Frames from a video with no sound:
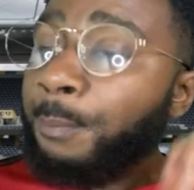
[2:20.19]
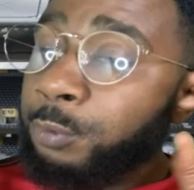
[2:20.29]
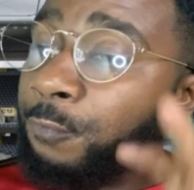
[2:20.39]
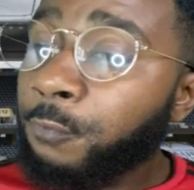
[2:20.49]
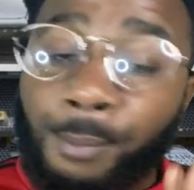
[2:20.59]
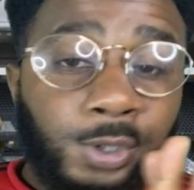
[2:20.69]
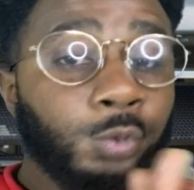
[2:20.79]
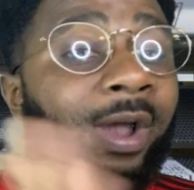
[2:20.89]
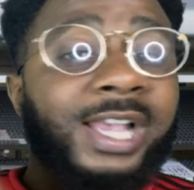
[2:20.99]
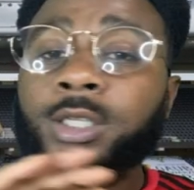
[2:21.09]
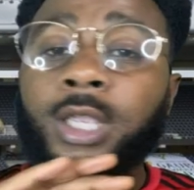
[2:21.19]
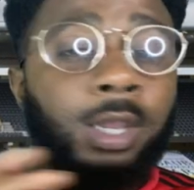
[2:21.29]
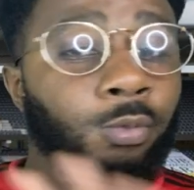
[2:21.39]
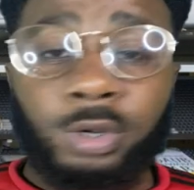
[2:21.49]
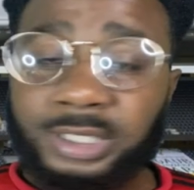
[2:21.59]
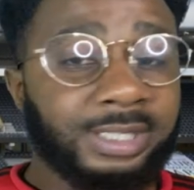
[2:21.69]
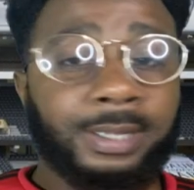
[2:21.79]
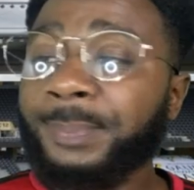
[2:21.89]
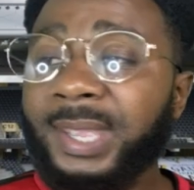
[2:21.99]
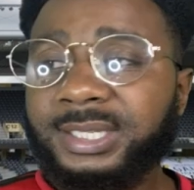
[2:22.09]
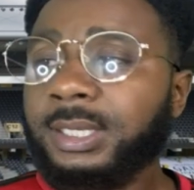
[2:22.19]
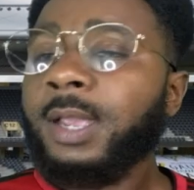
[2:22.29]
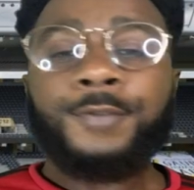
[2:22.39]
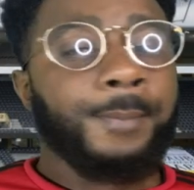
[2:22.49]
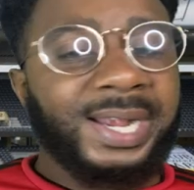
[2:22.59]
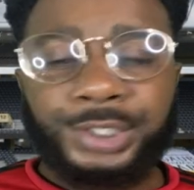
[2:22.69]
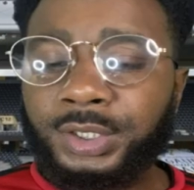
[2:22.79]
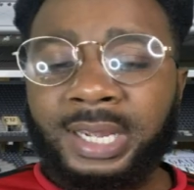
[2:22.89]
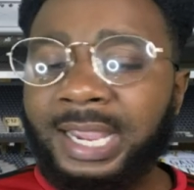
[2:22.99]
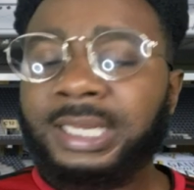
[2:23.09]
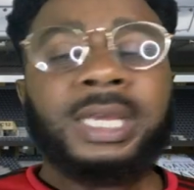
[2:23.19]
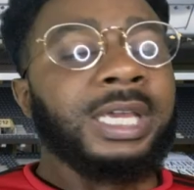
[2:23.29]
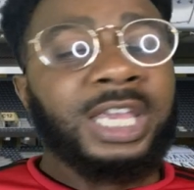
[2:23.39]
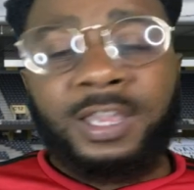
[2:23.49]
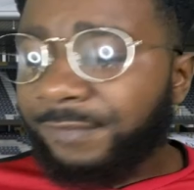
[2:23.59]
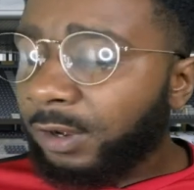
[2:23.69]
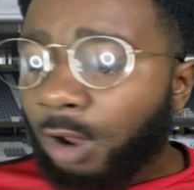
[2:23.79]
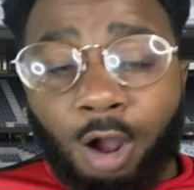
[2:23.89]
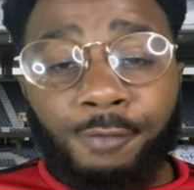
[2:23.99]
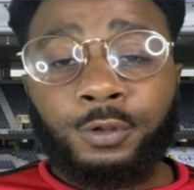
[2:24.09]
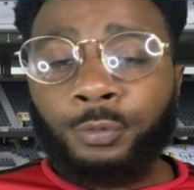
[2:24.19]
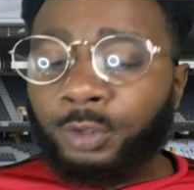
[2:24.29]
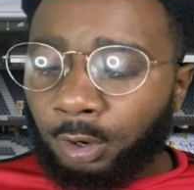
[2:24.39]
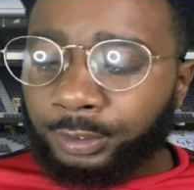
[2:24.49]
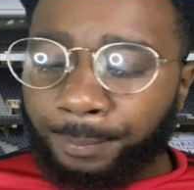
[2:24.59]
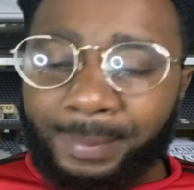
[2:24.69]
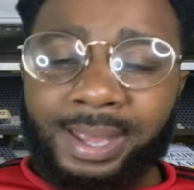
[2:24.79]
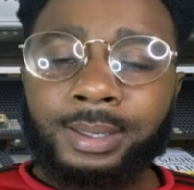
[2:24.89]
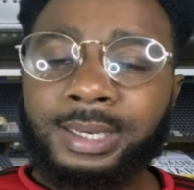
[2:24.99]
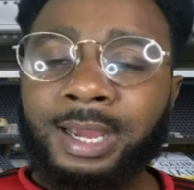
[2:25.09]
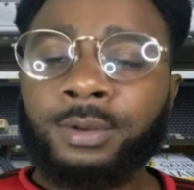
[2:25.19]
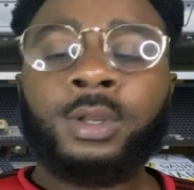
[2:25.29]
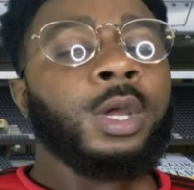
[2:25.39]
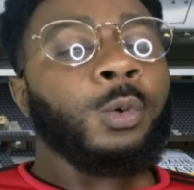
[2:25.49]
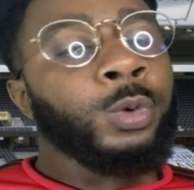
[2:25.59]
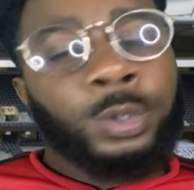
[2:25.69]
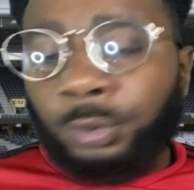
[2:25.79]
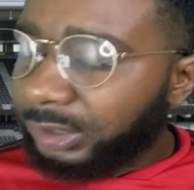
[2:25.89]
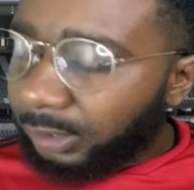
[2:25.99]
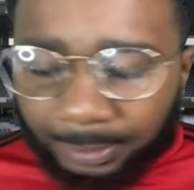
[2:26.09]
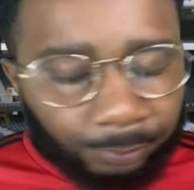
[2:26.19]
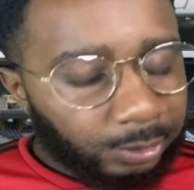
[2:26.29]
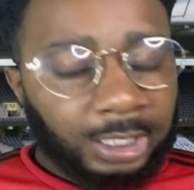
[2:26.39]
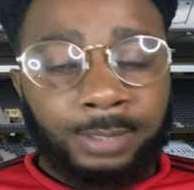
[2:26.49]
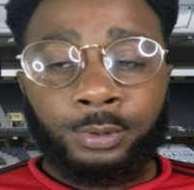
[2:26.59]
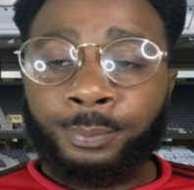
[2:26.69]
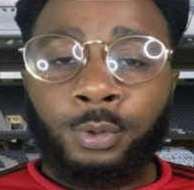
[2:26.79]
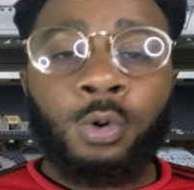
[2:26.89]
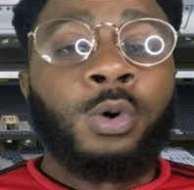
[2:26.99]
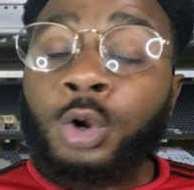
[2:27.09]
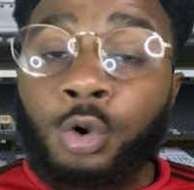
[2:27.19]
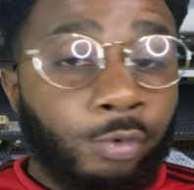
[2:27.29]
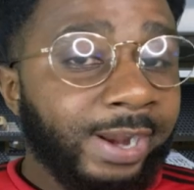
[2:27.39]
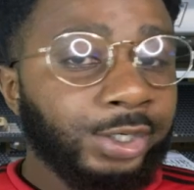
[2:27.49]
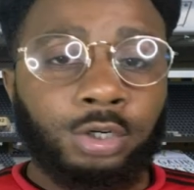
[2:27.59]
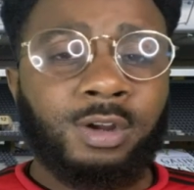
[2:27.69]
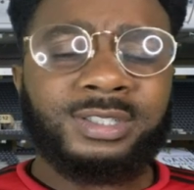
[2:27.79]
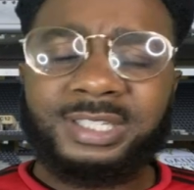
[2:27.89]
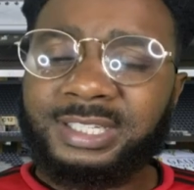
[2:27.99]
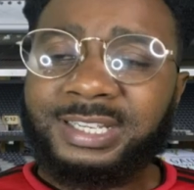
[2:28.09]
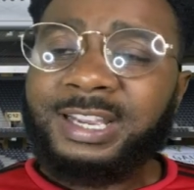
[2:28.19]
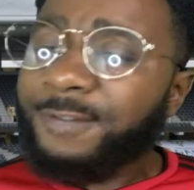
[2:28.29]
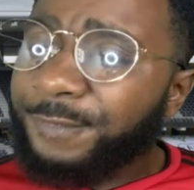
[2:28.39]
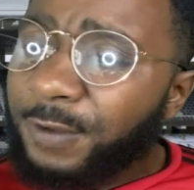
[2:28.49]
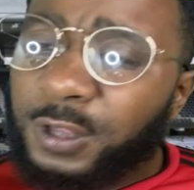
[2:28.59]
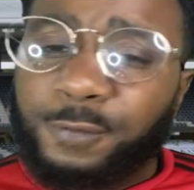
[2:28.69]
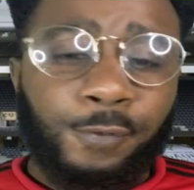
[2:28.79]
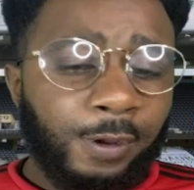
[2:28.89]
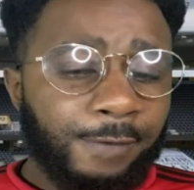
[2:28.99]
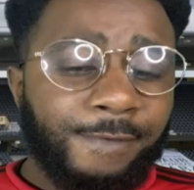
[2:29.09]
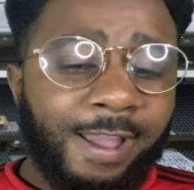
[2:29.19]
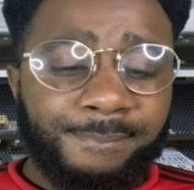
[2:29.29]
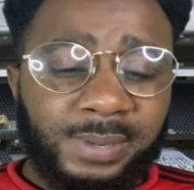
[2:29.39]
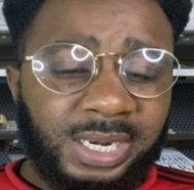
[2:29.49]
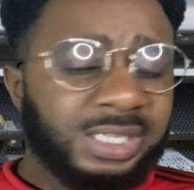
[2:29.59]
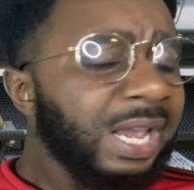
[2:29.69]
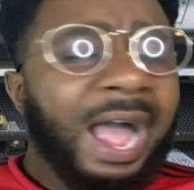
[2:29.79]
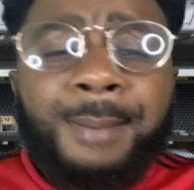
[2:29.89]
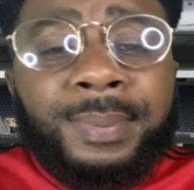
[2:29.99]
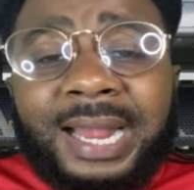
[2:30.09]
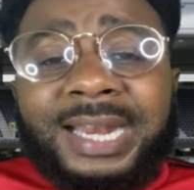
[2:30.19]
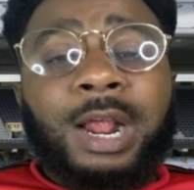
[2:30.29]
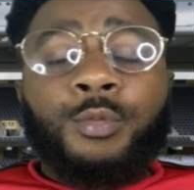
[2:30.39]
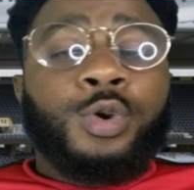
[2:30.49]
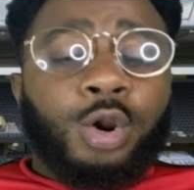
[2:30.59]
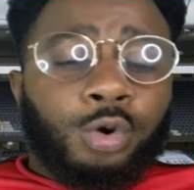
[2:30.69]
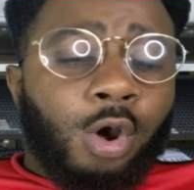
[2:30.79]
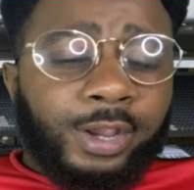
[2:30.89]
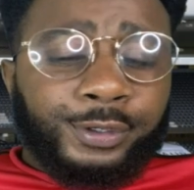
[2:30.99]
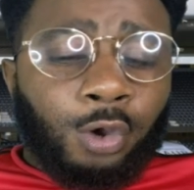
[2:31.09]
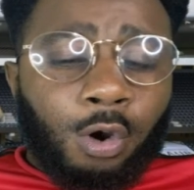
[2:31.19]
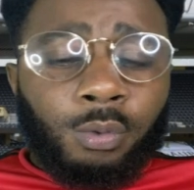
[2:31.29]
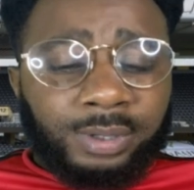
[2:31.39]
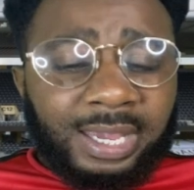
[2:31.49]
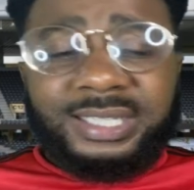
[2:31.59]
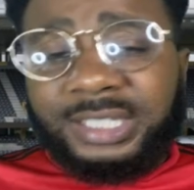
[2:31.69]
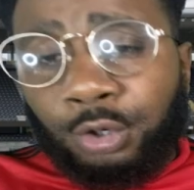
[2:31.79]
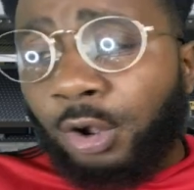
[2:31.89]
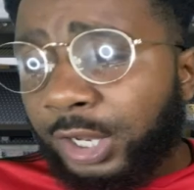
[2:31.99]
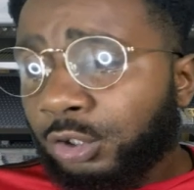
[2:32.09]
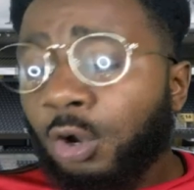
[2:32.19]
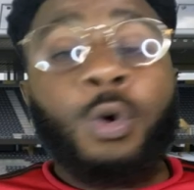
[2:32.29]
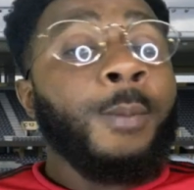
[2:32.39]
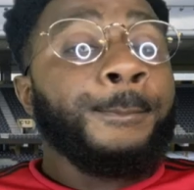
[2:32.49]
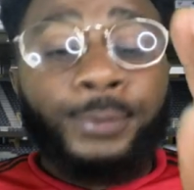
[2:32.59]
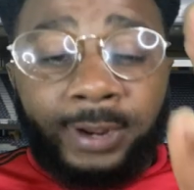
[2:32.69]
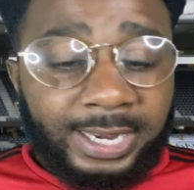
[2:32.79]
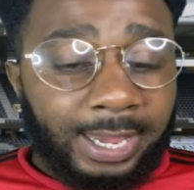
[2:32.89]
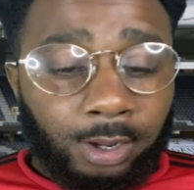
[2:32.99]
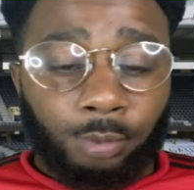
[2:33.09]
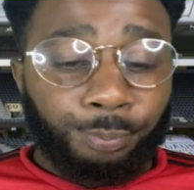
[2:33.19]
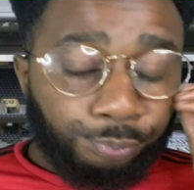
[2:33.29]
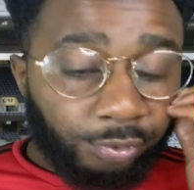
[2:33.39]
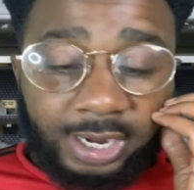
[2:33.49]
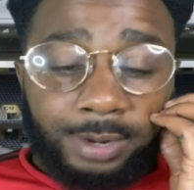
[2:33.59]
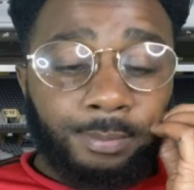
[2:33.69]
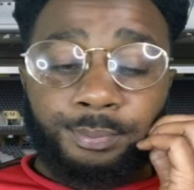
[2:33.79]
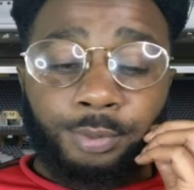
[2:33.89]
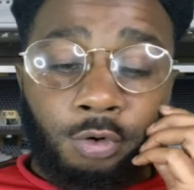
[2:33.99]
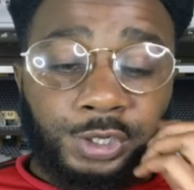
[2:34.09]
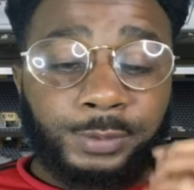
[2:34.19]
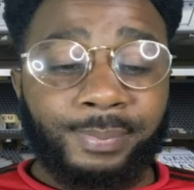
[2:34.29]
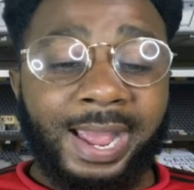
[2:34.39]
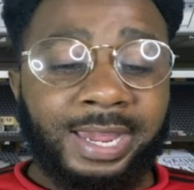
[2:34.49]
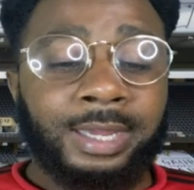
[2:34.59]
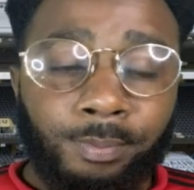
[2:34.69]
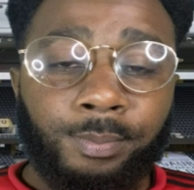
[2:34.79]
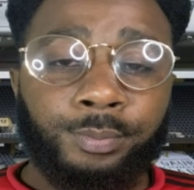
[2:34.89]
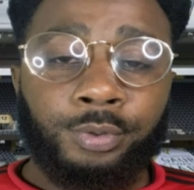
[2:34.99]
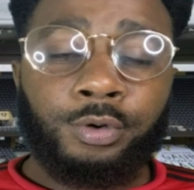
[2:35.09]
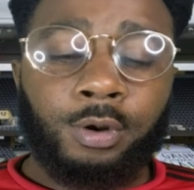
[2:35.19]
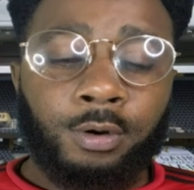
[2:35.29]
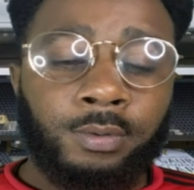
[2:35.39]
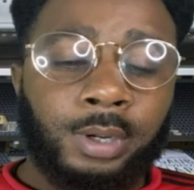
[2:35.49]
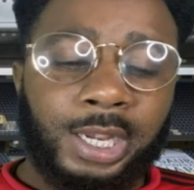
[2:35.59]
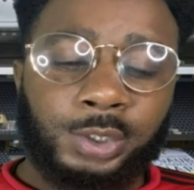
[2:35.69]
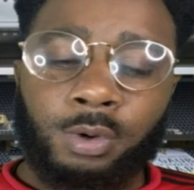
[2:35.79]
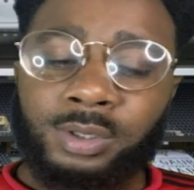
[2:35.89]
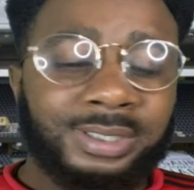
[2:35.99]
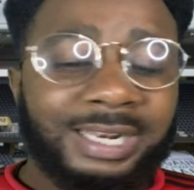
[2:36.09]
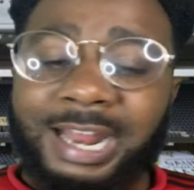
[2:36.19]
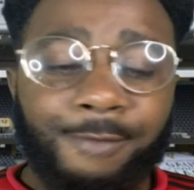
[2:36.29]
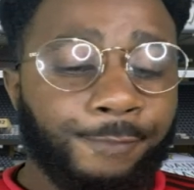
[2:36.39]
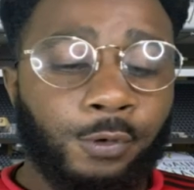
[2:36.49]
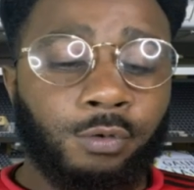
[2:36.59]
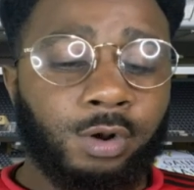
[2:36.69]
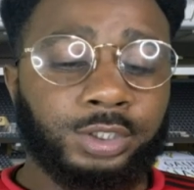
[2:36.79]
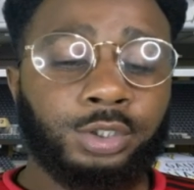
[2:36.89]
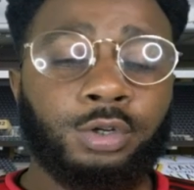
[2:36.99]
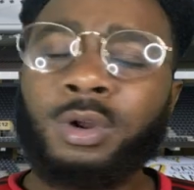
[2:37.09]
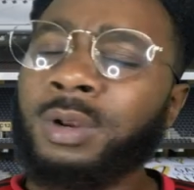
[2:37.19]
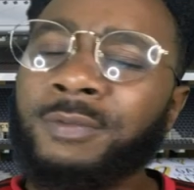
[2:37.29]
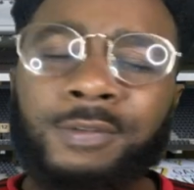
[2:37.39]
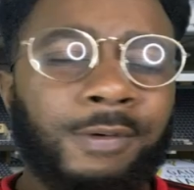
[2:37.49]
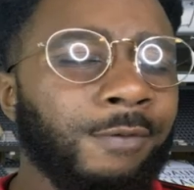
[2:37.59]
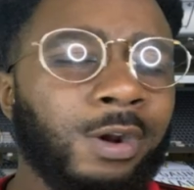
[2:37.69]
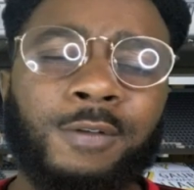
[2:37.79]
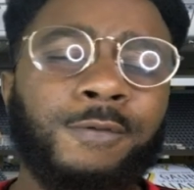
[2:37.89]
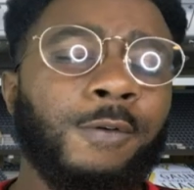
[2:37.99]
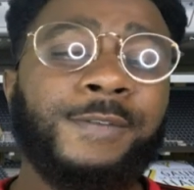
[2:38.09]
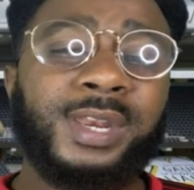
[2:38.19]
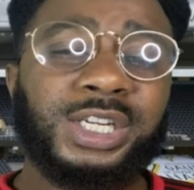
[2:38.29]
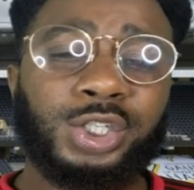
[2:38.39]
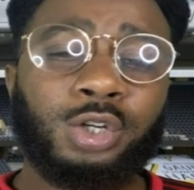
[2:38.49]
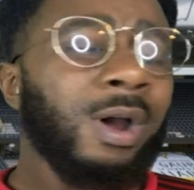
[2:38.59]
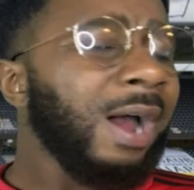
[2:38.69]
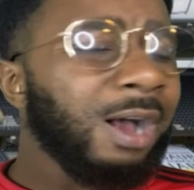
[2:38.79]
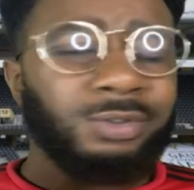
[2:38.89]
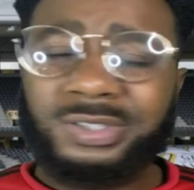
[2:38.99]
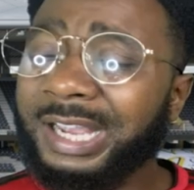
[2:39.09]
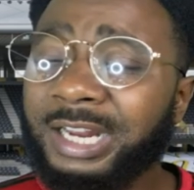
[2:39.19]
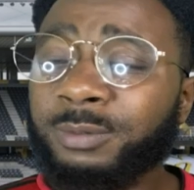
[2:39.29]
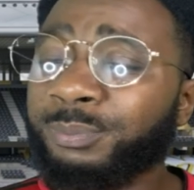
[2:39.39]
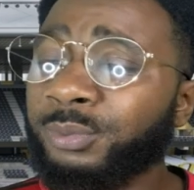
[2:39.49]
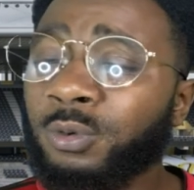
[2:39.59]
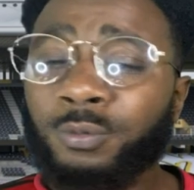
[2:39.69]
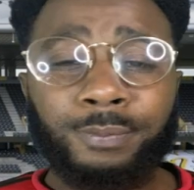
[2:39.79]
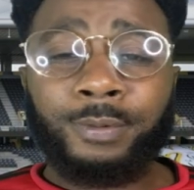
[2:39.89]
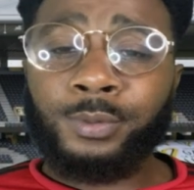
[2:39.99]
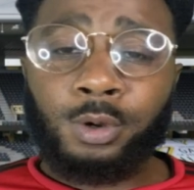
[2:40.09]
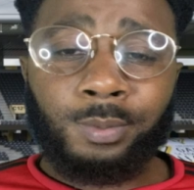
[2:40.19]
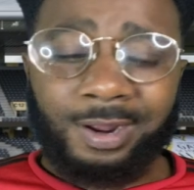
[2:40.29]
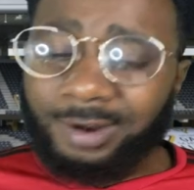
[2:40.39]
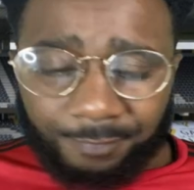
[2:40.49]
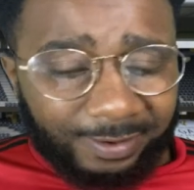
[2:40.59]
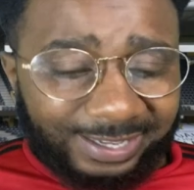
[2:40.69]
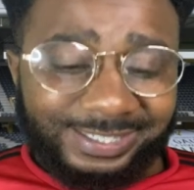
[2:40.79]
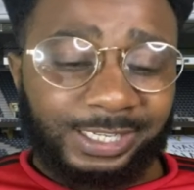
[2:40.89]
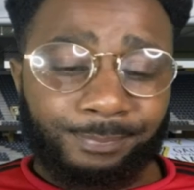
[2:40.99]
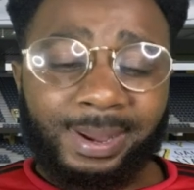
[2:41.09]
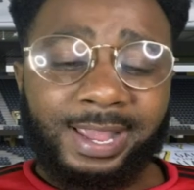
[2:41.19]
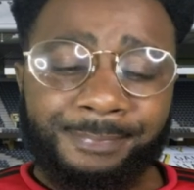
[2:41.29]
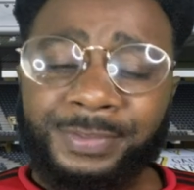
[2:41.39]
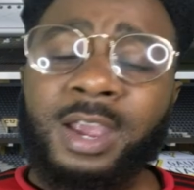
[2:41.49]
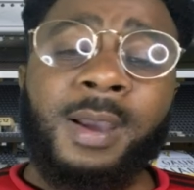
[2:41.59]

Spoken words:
Performance-wise, it wasn't the best for Manchester United. Even after we got the man down, we was unable to keep the ball, create chances. First 45 minutes, I'm glad that Ronaldo got his goal. Yes, he got his goal. Brilliant, brilliant cross by Bruno as well. Delightful cross, you know, with a wonderful finish, you know, outside the ball from Bruno. Another assist by him.